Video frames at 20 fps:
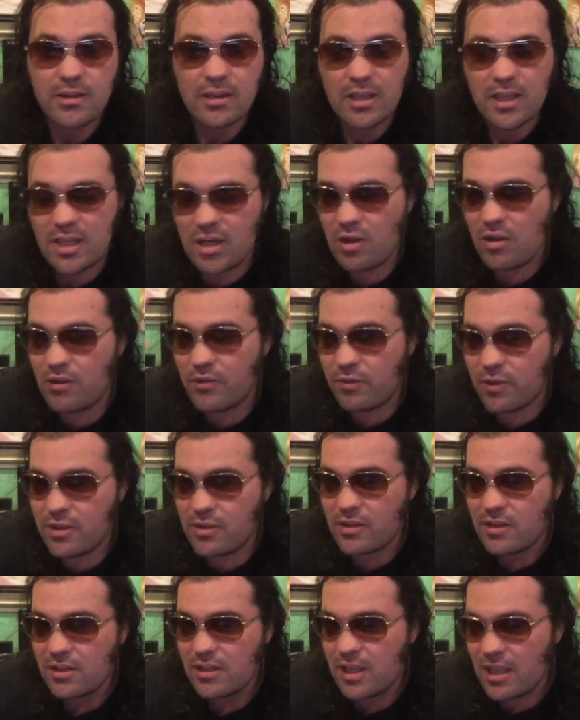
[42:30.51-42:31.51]
You know, and
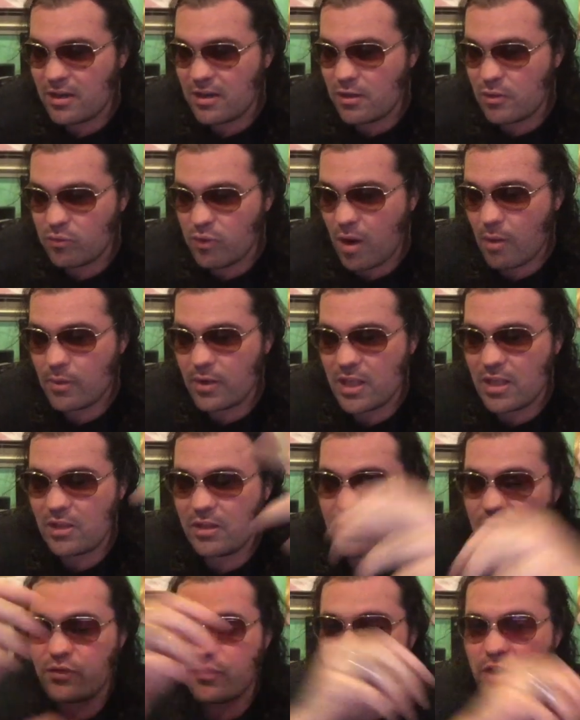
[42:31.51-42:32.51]
you know, Robert Englund
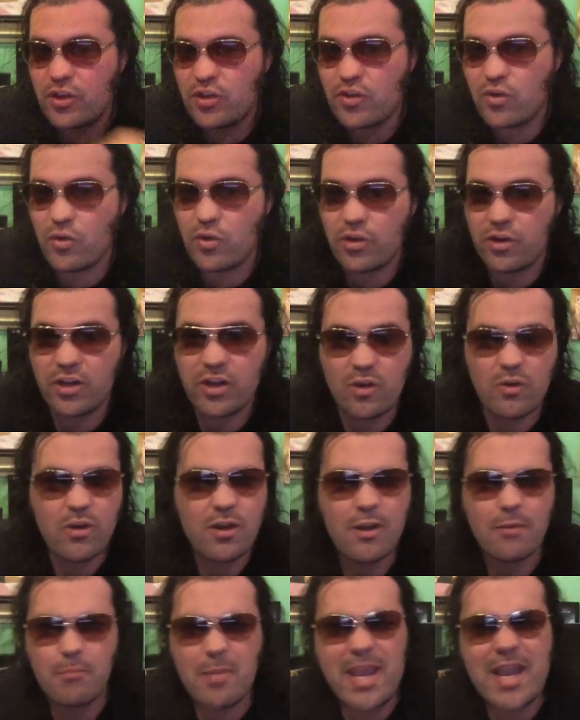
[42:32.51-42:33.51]
as Freddy Krueger, you know,
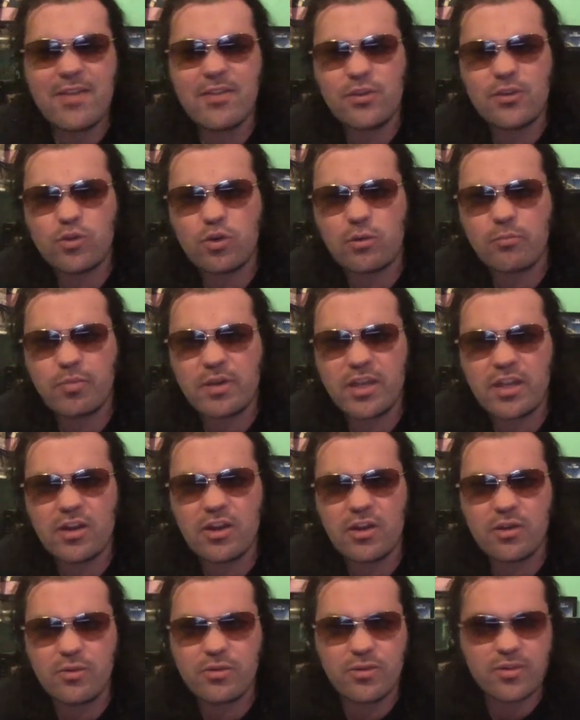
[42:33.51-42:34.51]
man, the
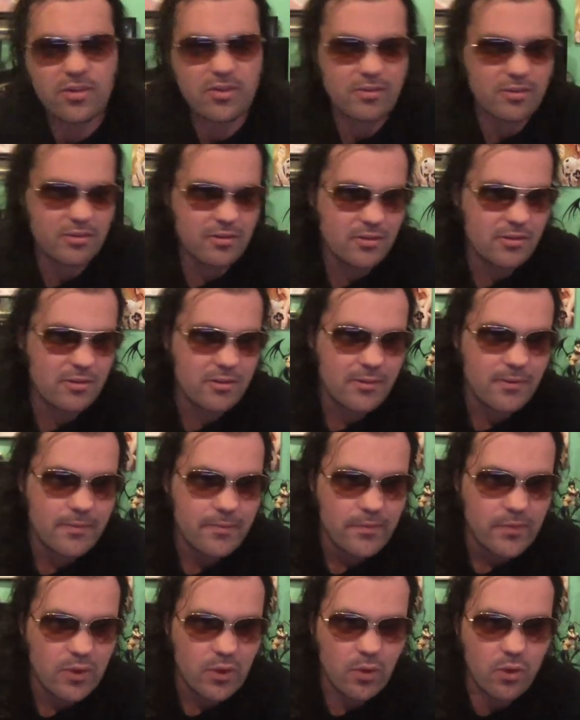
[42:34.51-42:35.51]
torpedoes.
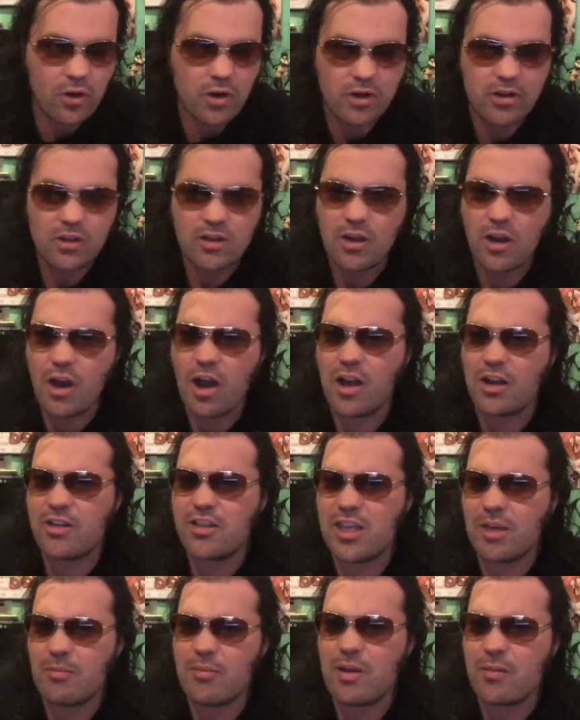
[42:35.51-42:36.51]
Or, aw, oh,
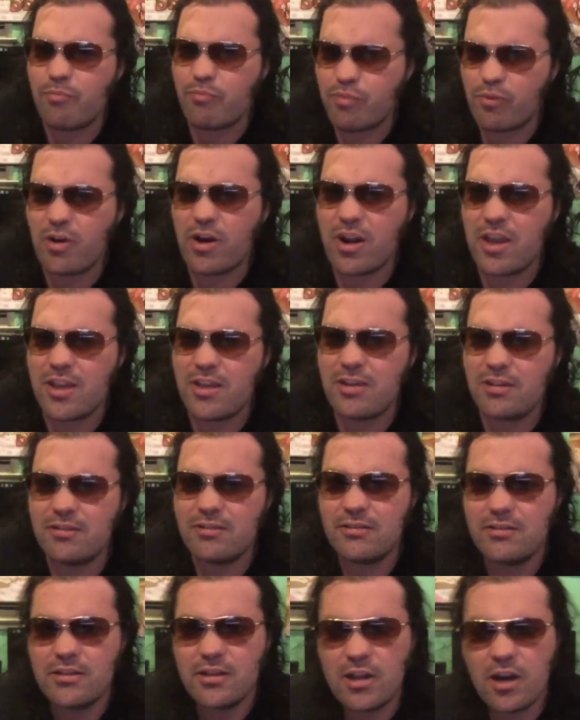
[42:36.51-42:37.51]
give me a break.
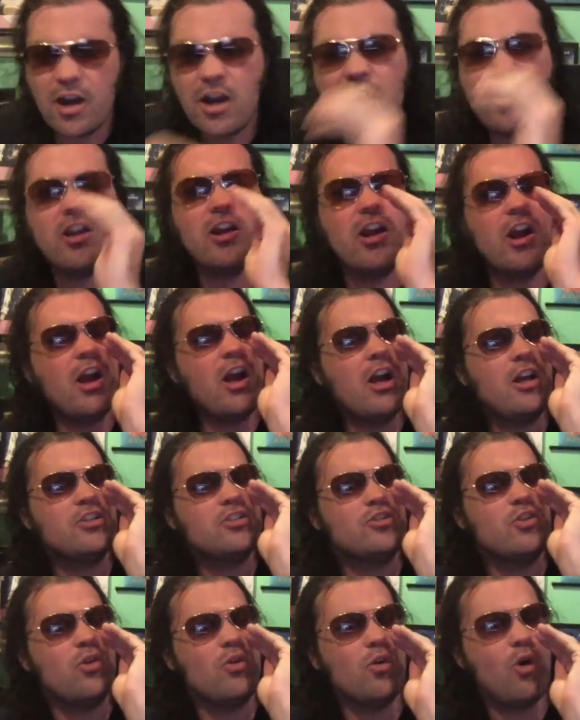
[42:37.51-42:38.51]
Hey,
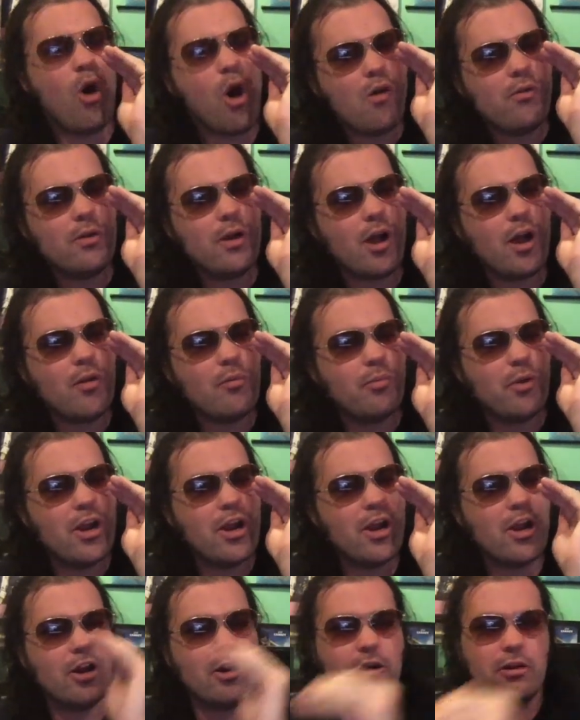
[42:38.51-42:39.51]
asshole, over up
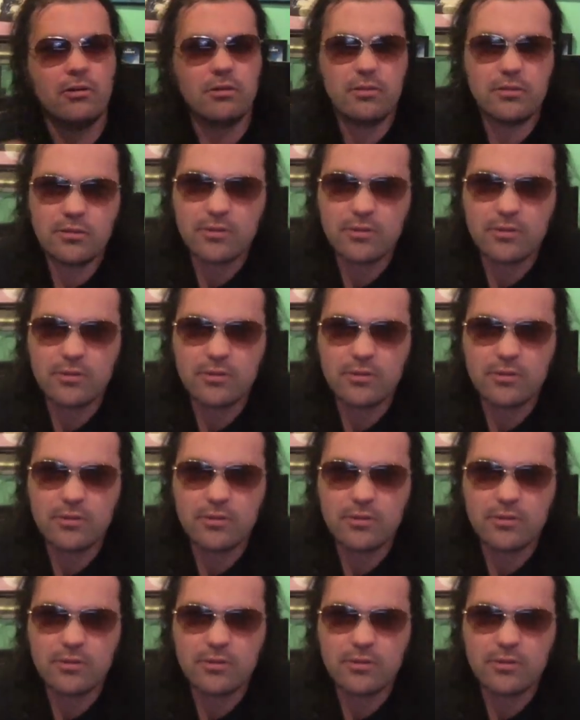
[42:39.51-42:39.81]
here.